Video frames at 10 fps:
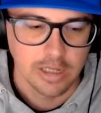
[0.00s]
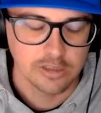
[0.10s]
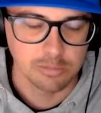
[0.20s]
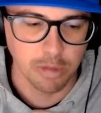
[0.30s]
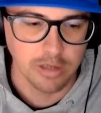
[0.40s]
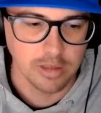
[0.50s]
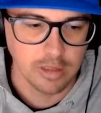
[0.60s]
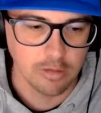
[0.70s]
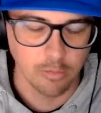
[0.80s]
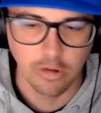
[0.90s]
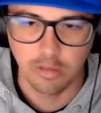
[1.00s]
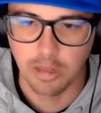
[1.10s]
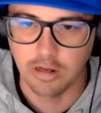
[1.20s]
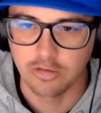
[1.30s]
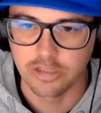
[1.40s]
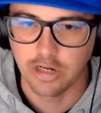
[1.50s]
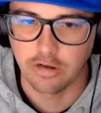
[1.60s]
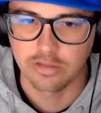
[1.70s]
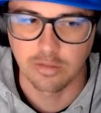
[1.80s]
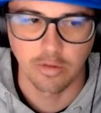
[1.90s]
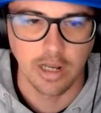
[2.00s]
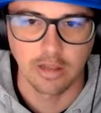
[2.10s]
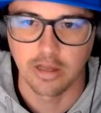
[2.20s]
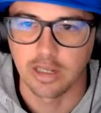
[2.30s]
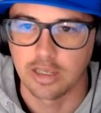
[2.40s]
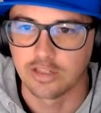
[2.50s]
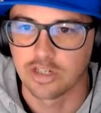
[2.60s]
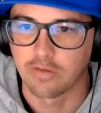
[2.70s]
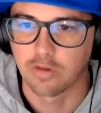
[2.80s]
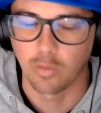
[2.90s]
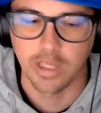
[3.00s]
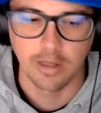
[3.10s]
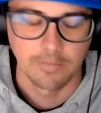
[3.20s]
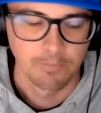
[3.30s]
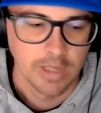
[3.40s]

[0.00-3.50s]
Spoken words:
and spreading the word about all the charities that we're highlighting each and every week,